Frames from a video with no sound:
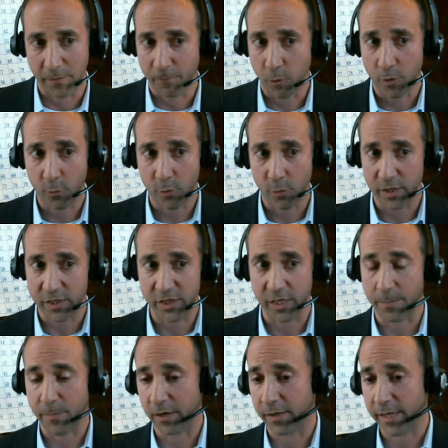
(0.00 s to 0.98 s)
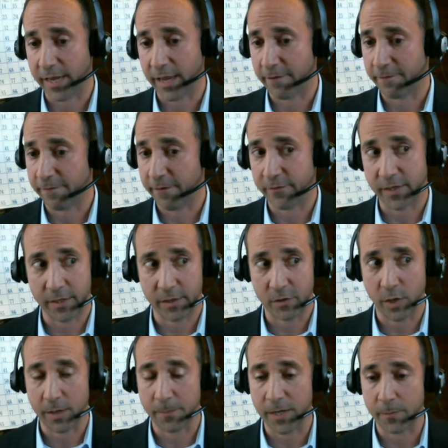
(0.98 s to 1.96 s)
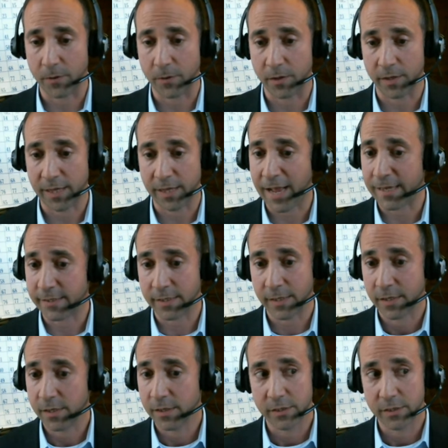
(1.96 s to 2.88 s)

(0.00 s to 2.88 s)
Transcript: Before, where she could barely get 15 to 20 people in the class,